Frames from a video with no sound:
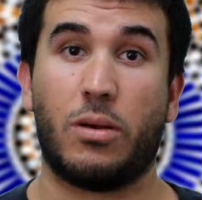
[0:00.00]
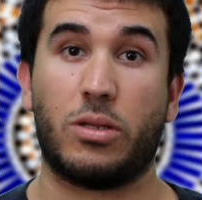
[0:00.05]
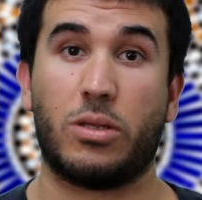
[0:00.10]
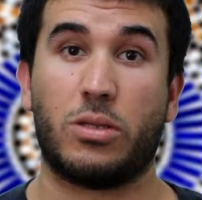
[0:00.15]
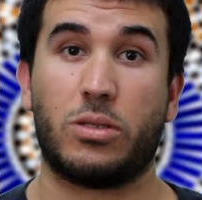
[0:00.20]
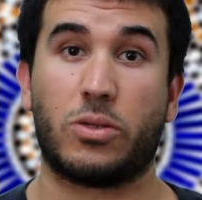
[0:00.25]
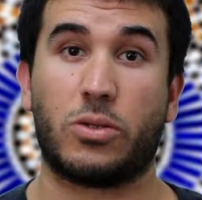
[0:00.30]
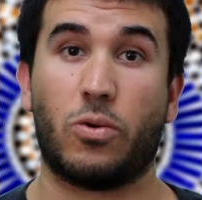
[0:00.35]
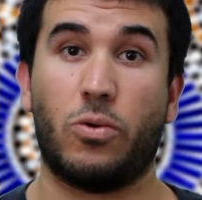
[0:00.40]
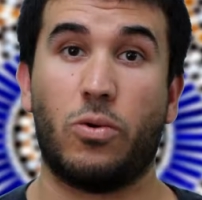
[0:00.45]

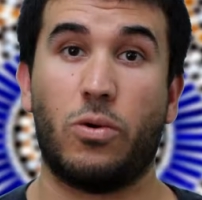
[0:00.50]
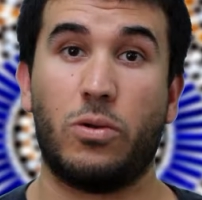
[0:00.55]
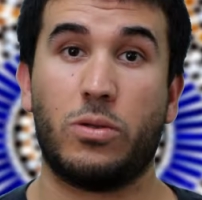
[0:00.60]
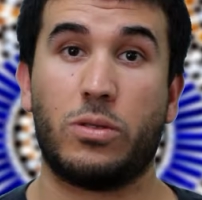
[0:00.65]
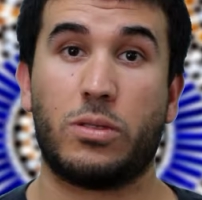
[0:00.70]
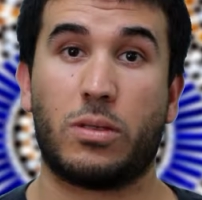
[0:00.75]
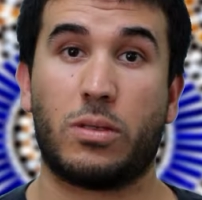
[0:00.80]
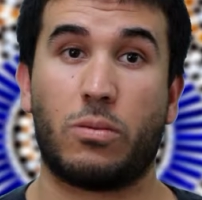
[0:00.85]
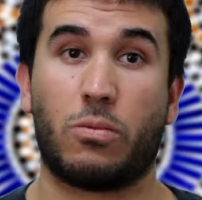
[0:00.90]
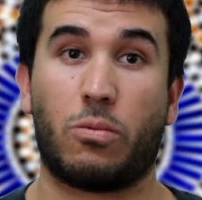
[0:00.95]

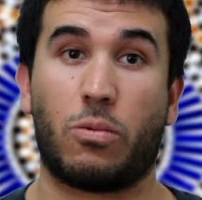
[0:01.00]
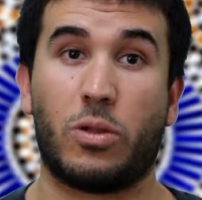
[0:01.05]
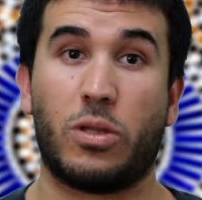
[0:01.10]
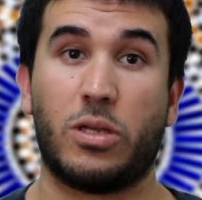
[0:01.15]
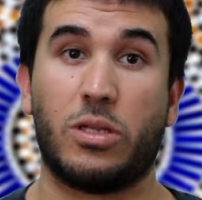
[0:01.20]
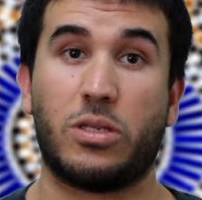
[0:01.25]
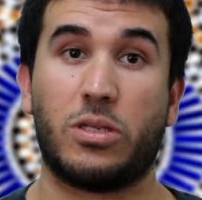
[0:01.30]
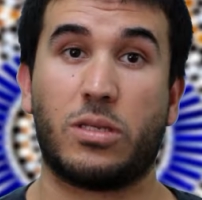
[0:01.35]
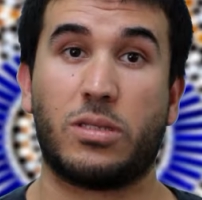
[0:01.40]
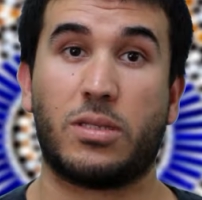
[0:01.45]
schools,
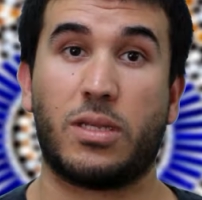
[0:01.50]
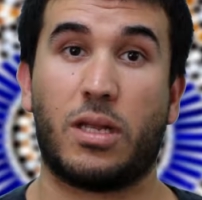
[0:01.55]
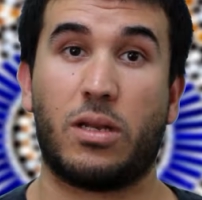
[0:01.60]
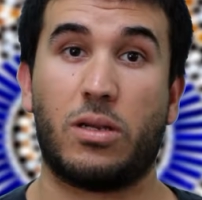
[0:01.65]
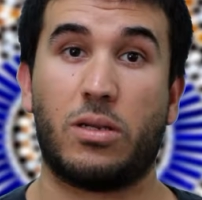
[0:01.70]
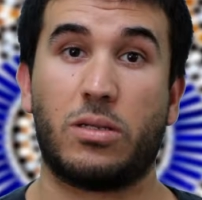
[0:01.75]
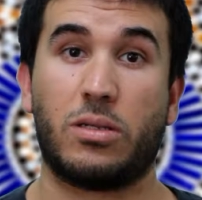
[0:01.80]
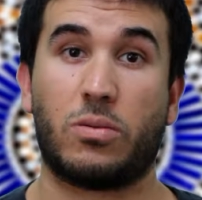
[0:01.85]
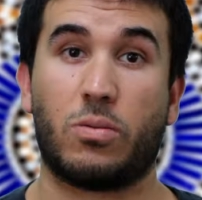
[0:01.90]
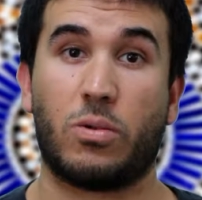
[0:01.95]
religious
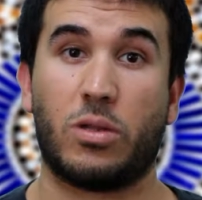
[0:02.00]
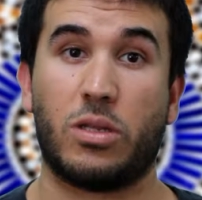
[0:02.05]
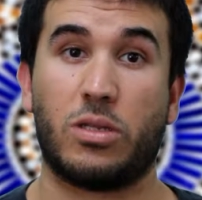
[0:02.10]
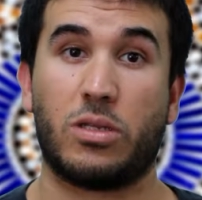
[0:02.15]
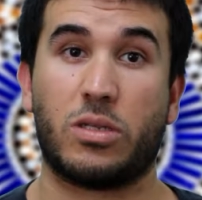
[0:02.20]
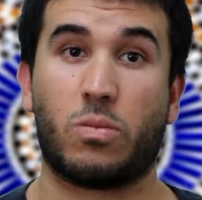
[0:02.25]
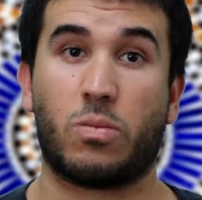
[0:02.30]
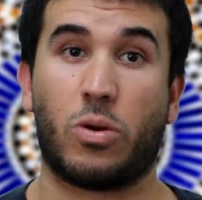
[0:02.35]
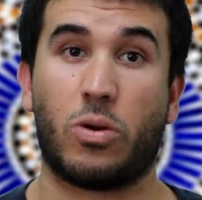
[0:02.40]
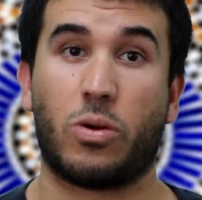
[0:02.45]
centers,
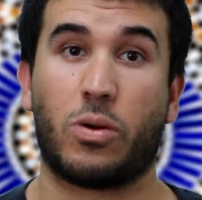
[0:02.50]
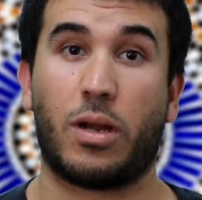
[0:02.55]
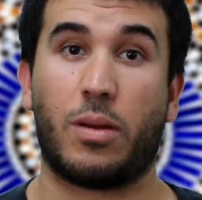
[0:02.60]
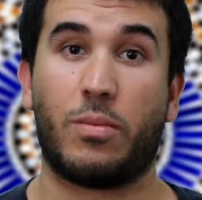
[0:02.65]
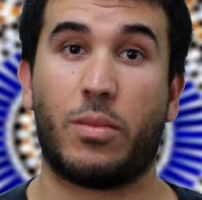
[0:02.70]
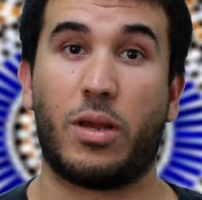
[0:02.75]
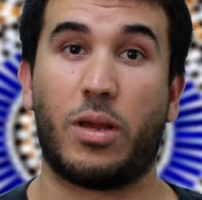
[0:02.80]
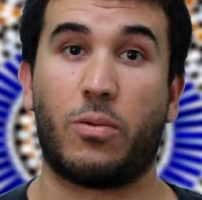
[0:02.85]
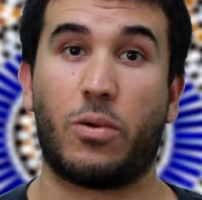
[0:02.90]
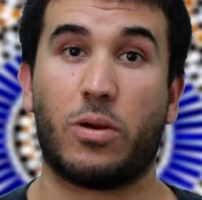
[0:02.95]
religious program
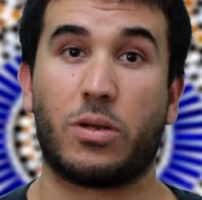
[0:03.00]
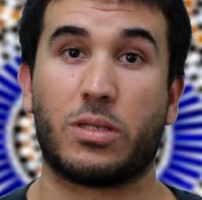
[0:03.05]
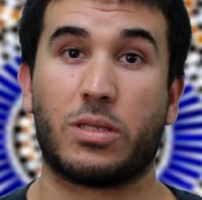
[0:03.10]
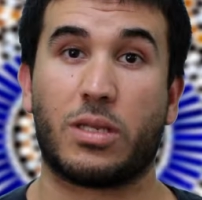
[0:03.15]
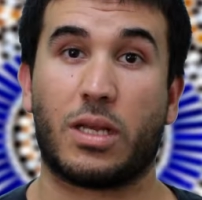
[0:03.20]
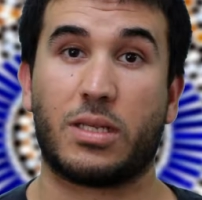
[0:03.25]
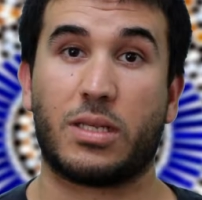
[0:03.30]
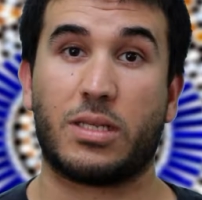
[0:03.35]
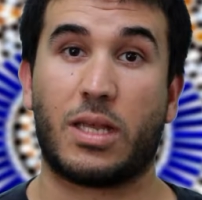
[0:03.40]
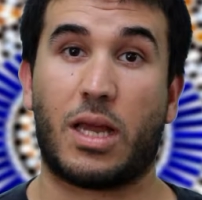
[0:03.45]
networks
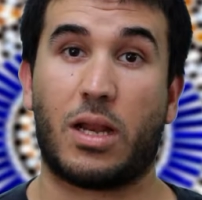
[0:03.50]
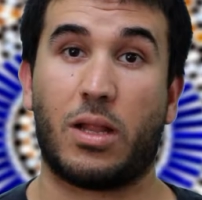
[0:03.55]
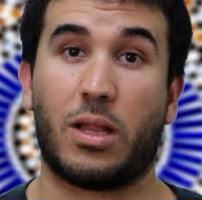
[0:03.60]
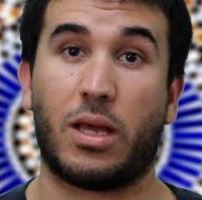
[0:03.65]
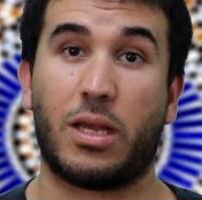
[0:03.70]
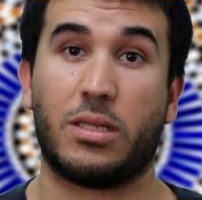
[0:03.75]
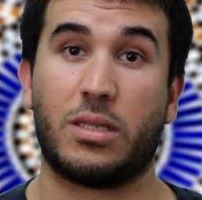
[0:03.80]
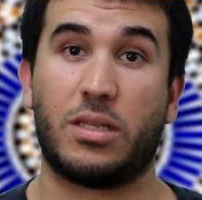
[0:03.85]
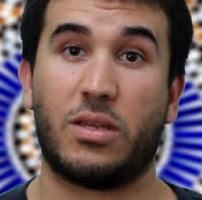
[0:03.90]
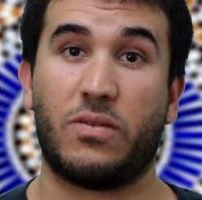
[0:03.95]
like
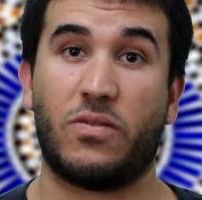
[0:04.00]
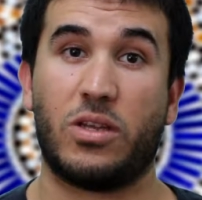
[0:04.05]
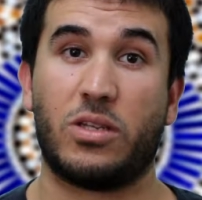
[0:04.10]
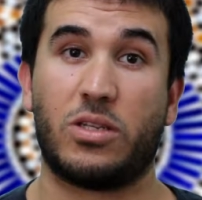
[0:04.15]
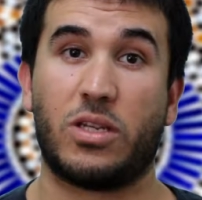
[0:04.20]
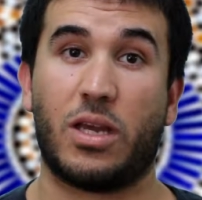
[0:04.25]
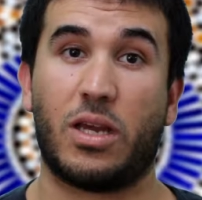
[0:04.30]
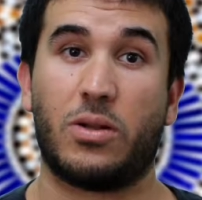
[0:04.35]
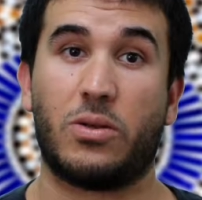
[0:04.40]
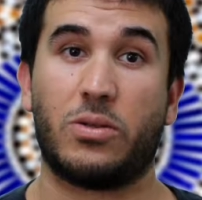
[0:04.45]
satellite TV
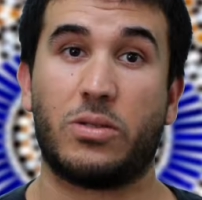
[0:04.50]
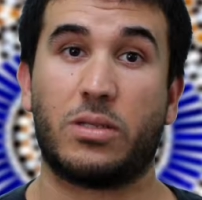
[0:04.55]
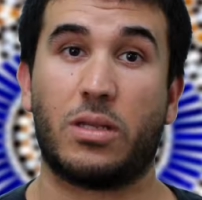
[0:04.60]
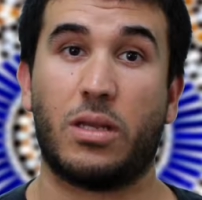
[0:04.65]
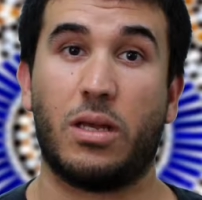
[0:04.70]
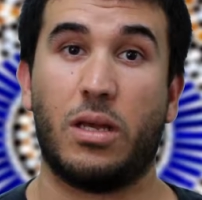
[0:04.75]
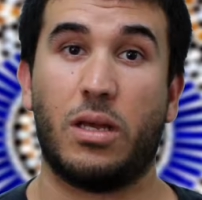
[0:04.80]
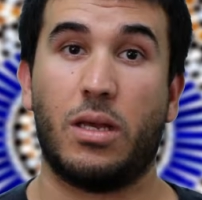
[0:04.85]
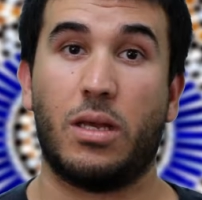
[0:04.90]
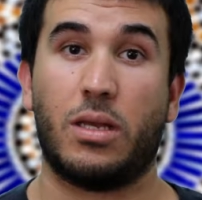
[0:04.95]
channels,
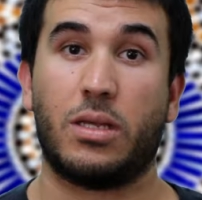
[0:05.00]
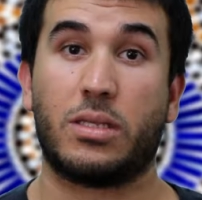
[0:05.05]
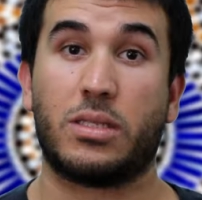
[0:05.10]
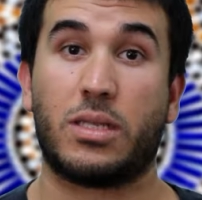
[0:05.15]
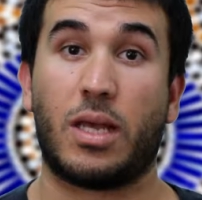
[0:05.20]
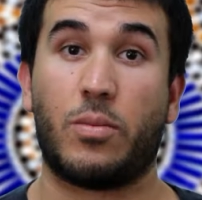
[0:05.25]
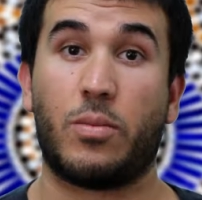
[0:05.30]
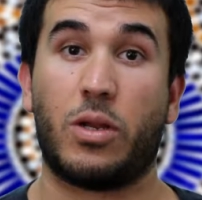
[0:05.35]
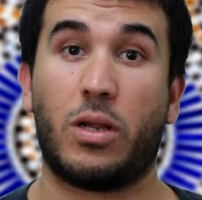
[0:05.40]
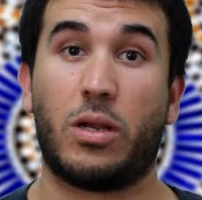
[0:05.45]

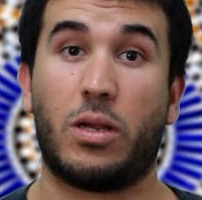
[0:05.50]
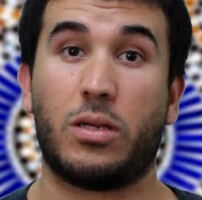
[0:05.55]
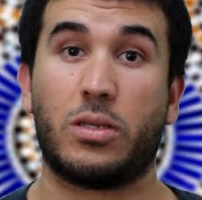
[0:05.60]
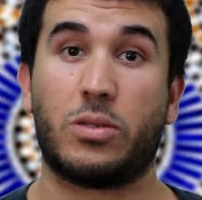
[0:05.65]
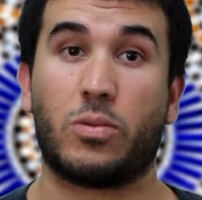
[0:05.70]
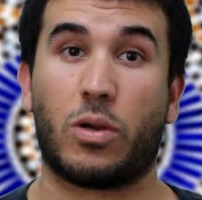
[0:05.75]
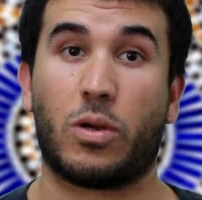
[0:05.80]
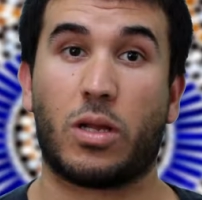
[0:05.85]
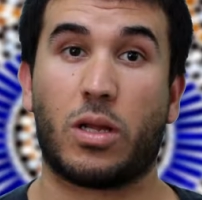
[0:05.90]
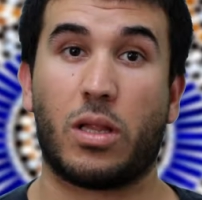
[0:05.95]
seminaries
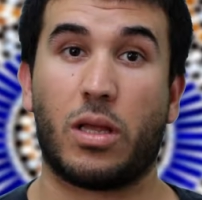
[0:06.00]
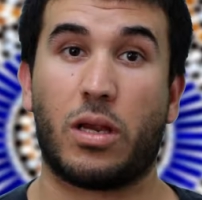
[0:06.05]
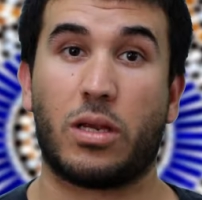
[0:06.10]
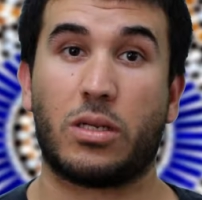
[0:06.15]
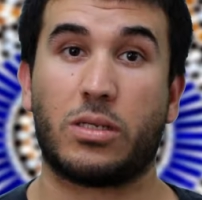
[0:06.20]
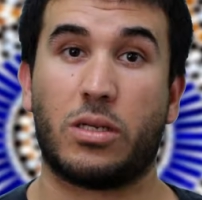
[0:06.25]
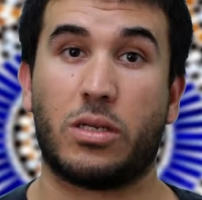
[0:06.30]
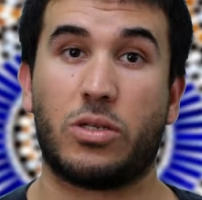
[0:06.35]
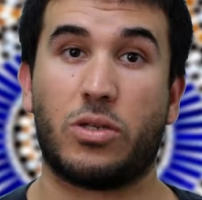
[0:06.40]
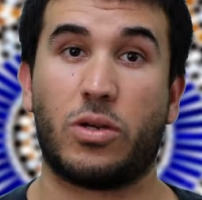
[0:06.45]
where
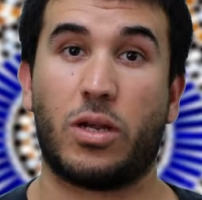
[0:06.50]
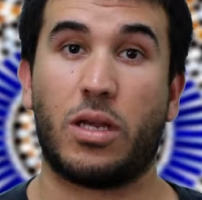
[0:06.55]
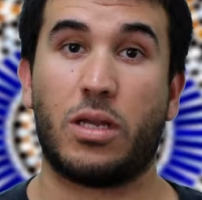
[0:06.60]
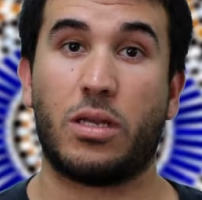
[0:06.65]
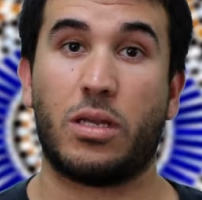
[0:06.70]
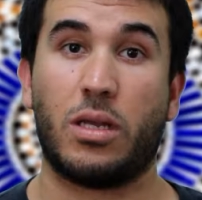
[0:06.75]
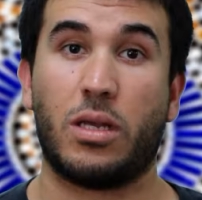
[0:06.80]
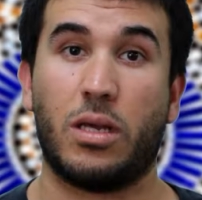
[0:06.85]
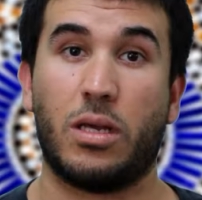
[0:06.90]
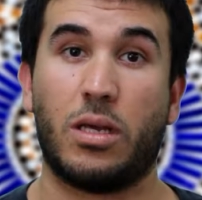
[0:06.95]
clerics are
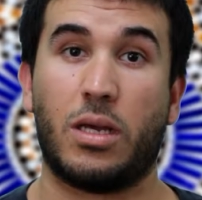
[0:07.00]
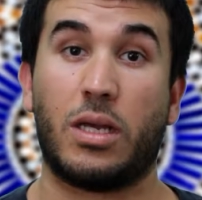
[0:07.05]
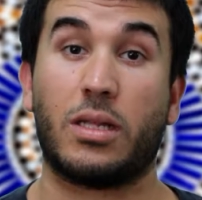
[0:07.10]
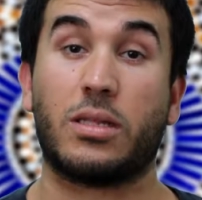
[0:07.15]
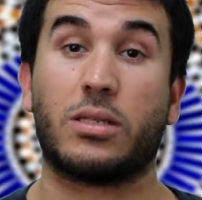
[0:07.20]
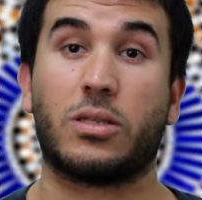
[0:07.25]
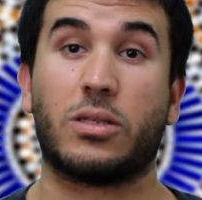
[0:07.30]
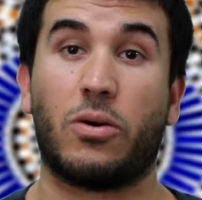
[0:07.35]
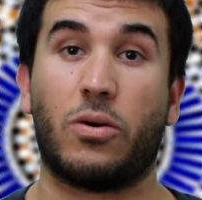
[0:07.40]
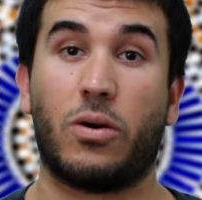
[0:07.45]
trained,
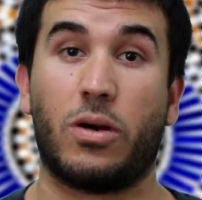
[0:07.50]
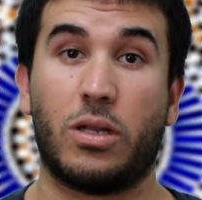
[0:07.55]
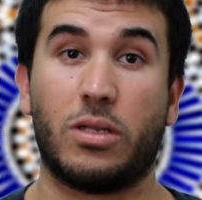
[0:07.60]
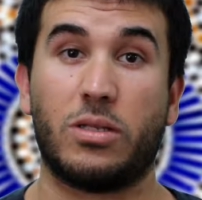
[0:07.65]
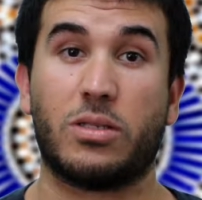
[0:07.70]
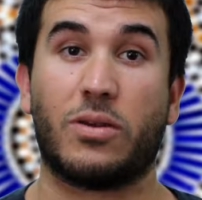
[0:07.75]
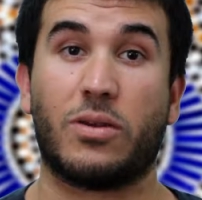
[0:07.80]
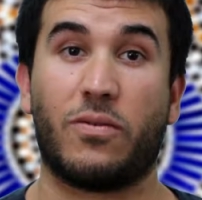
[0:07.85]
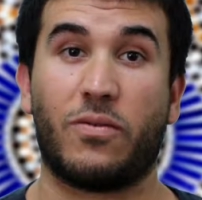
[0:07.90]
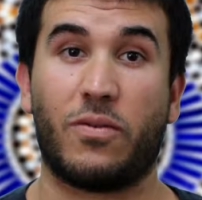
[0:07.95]
and so on and
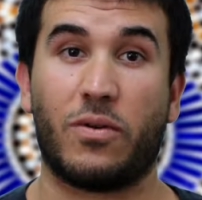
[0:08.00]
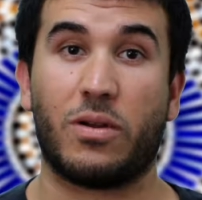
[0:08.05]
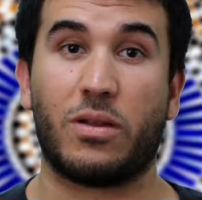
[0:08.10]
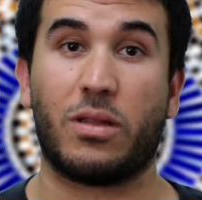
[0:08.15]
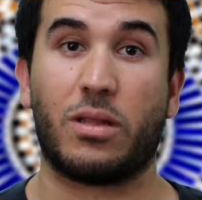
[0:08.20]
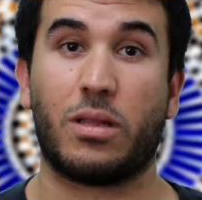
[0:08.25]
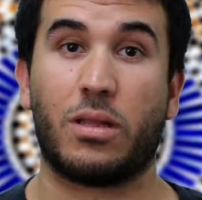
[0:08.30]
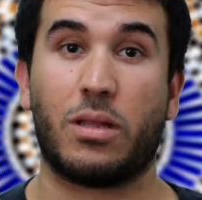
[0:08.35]
so forth.